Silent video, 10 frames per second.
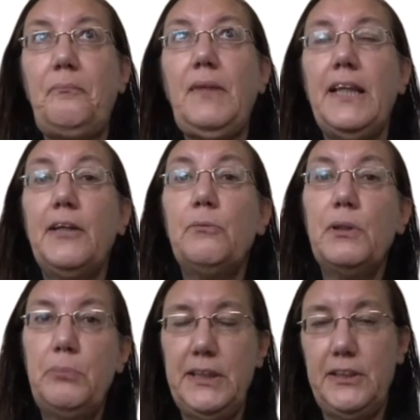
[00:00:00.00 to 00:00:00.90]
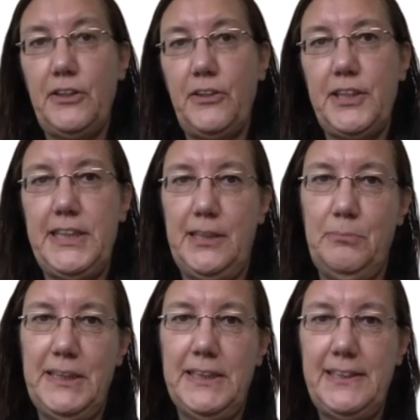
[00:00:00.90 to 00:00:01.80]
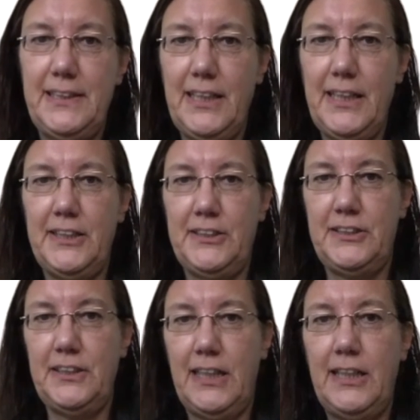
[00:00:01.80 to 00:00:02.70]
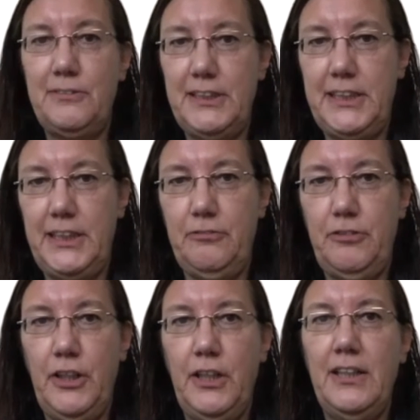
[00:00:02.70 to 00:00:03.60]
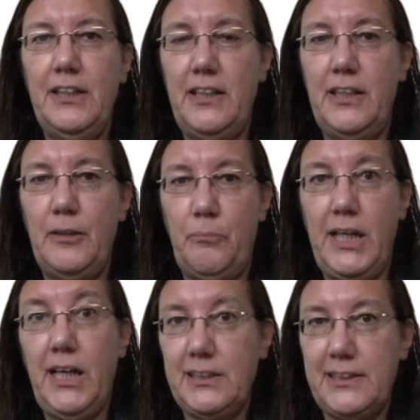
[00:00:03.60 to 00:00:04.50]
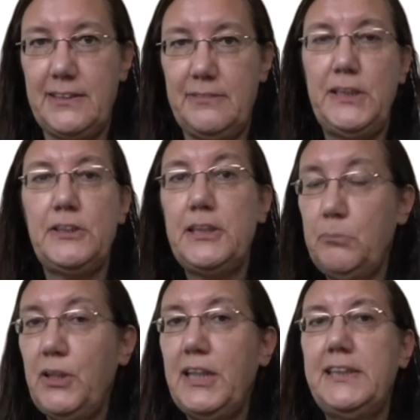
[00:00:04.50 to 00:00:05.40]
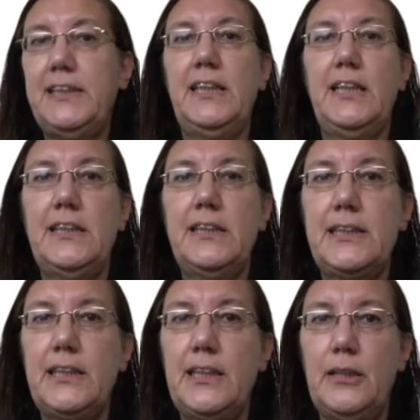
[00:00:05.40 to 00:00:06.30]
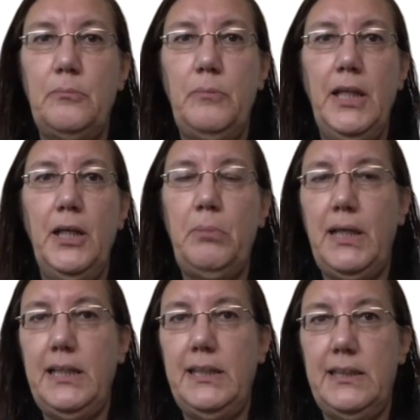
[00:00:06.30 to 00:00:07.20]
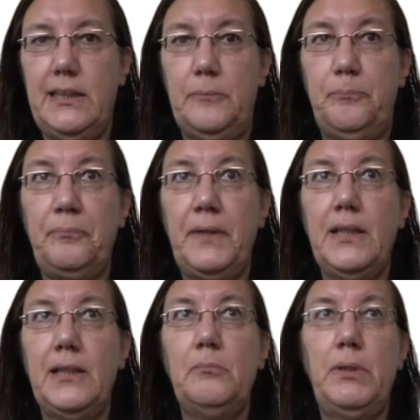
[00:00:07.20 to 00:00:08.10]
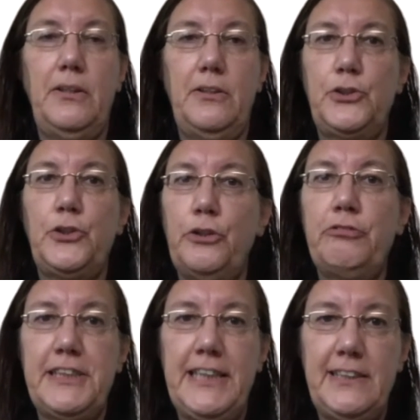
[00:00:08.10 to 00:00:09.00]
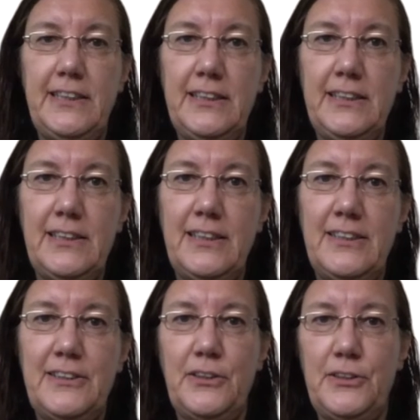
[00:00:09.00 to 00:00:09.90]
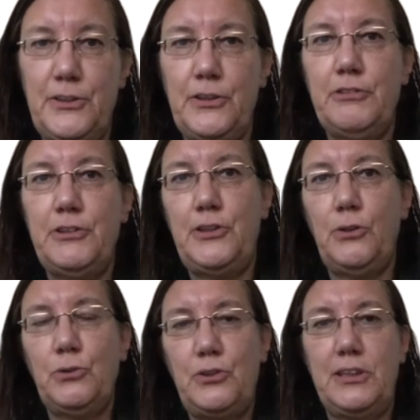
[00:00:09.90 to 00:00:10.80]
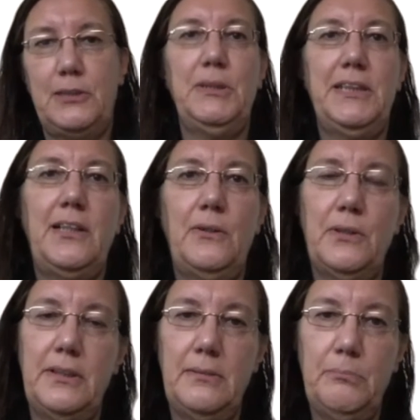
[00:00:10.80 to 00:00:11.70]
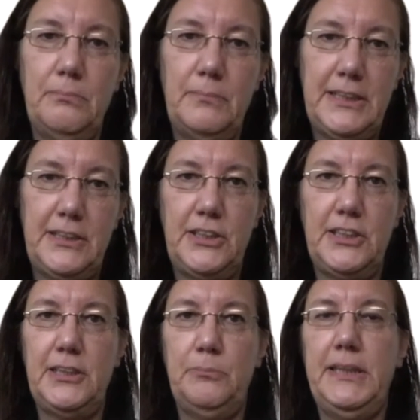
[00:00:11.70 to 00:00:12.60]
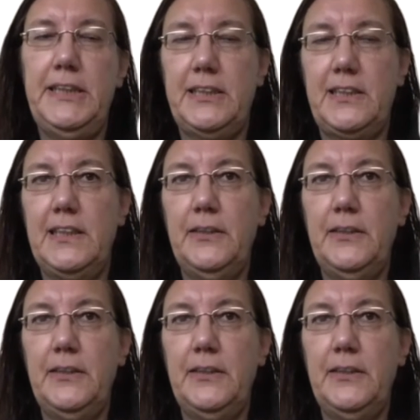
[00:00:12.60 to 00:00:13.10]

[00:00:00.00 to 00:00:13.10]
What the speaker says: there will be another 10 minutes delay until I receive the answer. We are simulating this by the server settings, so the servers don't transmit our messages immediately.